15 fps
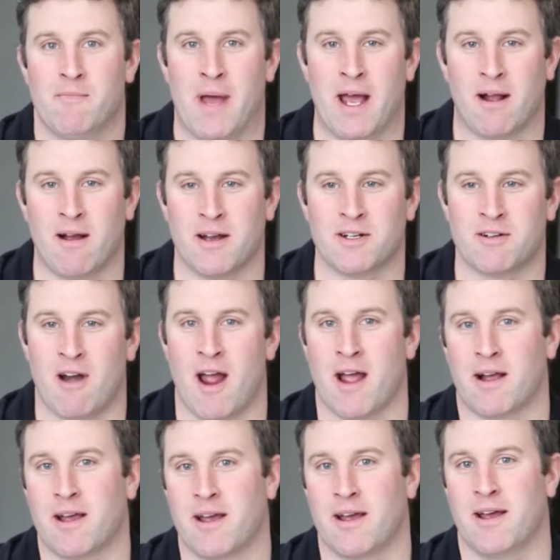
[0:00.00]
Back on
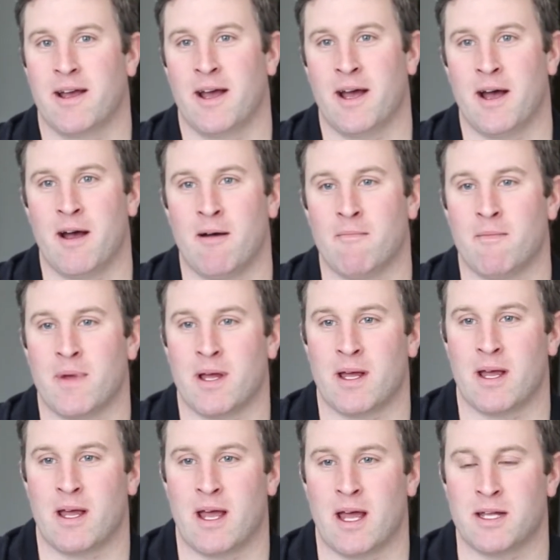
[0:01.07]
track, um,
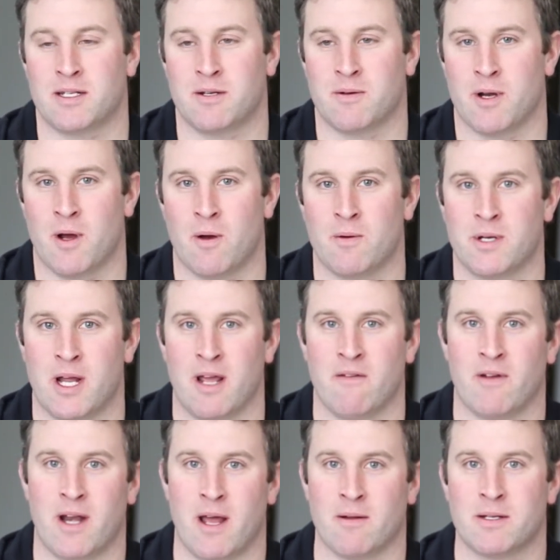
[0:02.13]
as you know,
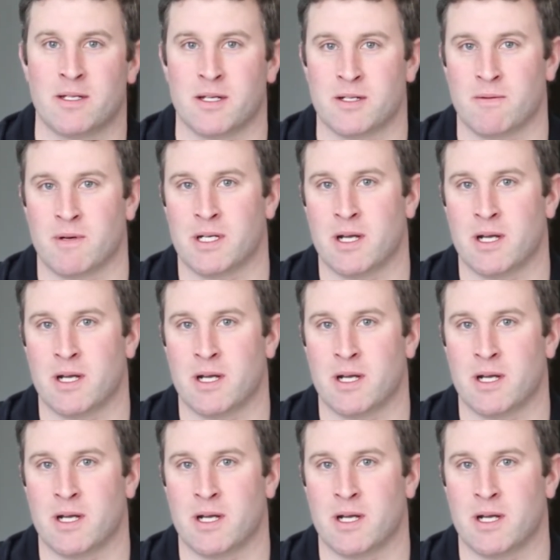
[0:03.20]
Dave announced his